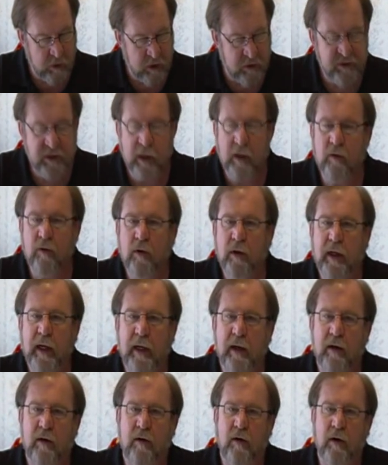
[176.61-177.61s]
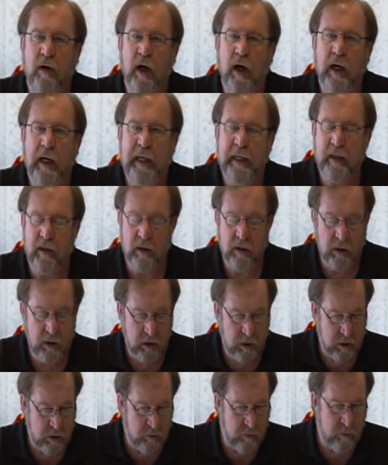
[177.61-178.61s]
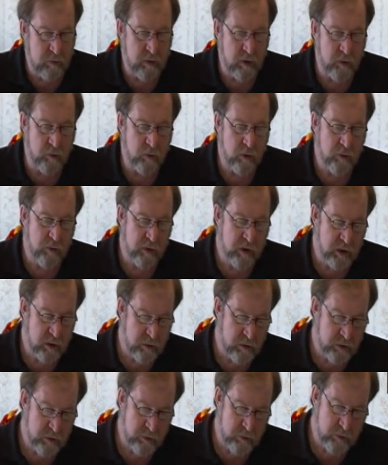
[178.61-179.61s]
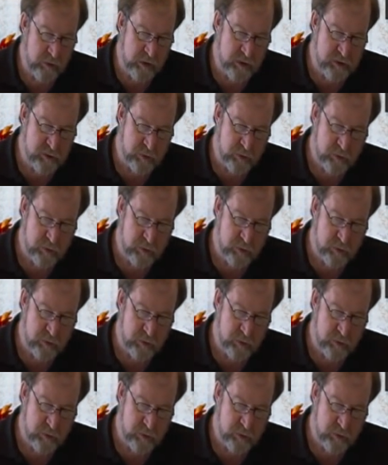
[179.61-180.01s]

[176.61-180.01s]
We're going to take a look at it on high again, but what we're going to do